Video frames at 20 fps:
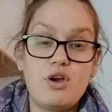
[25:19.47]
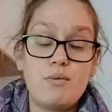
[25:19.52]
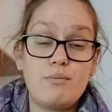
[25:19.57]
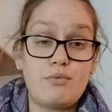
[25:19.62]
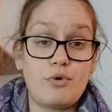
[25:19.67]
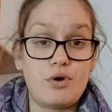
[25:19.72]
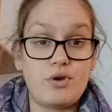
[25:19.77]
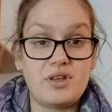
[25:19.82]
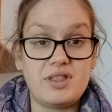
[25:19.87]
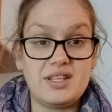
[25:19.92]

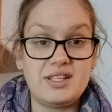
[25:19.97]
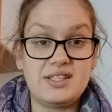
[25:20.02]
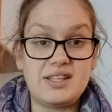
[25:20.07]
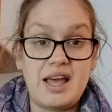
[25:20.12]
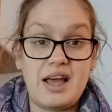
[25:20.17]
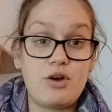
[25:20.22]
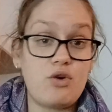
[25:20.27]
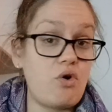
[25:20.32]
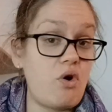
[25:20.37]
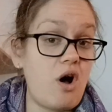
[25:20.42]
broken the
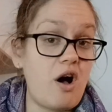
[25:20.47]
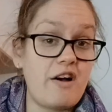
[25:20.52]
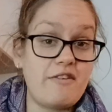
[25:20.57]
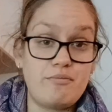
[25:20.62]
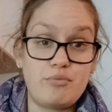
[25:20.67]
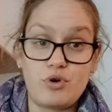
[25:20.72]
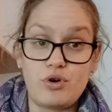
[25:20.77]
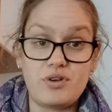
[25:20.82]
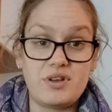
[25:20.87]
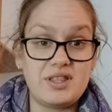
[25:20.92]
sac, or I've
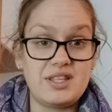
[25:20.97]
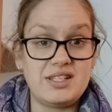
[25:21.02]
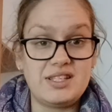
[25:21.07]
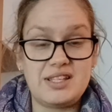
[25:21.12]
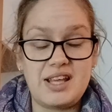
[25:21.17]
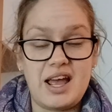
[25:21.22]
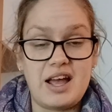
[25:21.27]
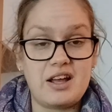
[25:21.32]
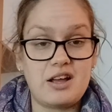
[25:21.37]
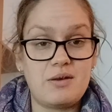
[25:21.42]
broken the
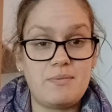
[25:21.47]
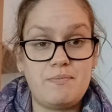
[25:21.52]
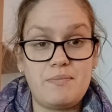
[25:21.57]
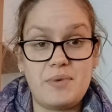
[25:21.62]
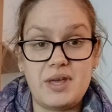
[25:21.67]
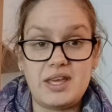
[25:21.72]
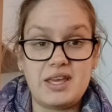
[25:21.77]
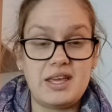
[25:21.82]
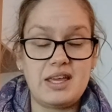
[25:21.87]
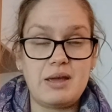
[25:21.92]
sac
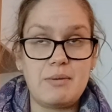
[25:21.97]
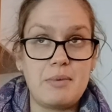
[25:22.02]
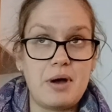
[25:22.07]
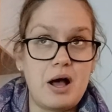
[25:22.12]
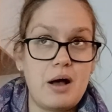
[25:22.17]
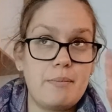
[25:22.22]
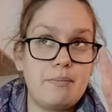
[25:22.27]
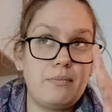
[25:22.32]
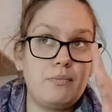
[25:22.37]
picking him up.